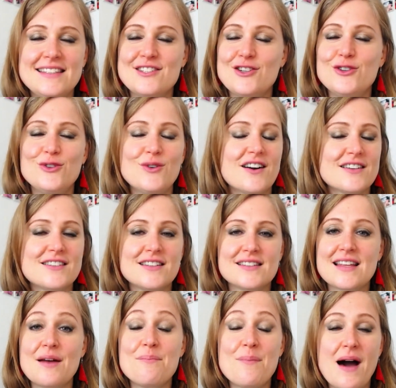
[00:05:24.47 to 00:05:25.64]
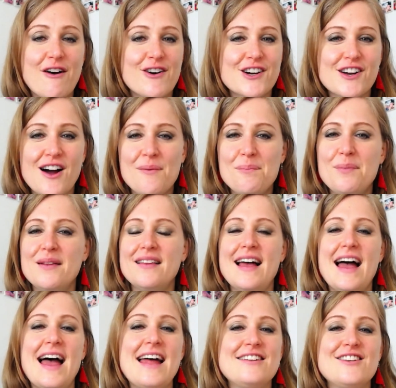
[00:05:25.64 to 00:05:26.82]
two are just a power couple
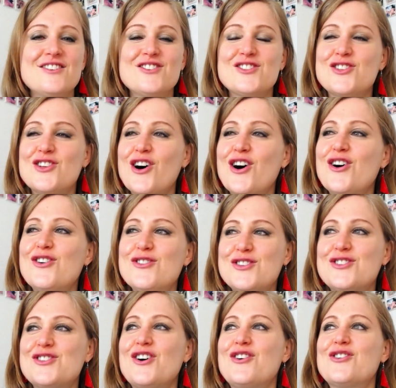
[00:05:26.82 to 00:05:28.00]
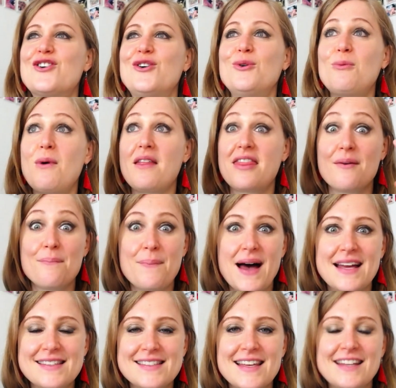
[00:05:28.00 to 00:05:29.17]
and so, so cool with the
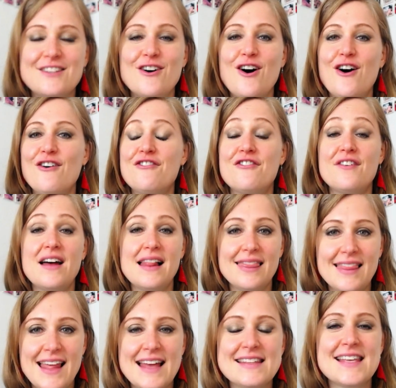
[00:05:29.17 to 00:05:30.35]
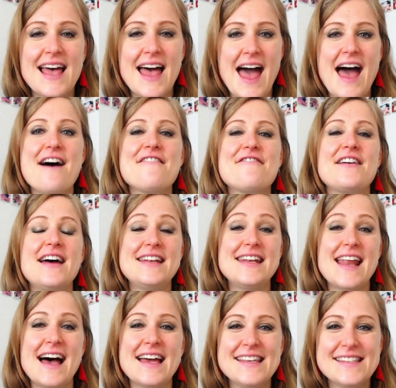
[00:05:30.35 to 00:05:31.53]
mindset of let's have a
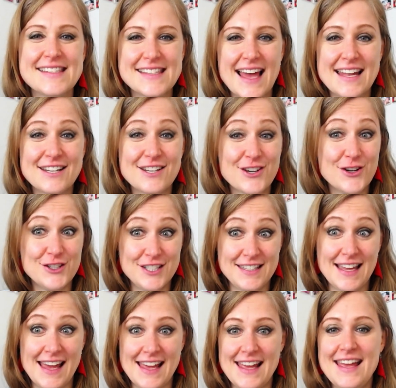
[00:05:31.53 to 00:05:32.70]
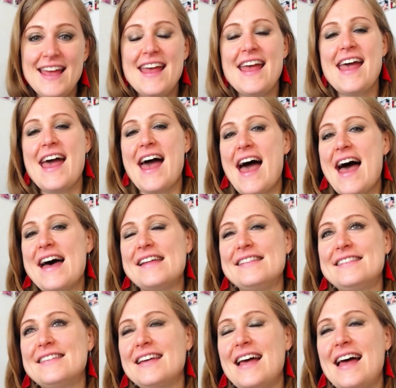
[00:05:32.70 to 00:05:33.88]
nice and good day. And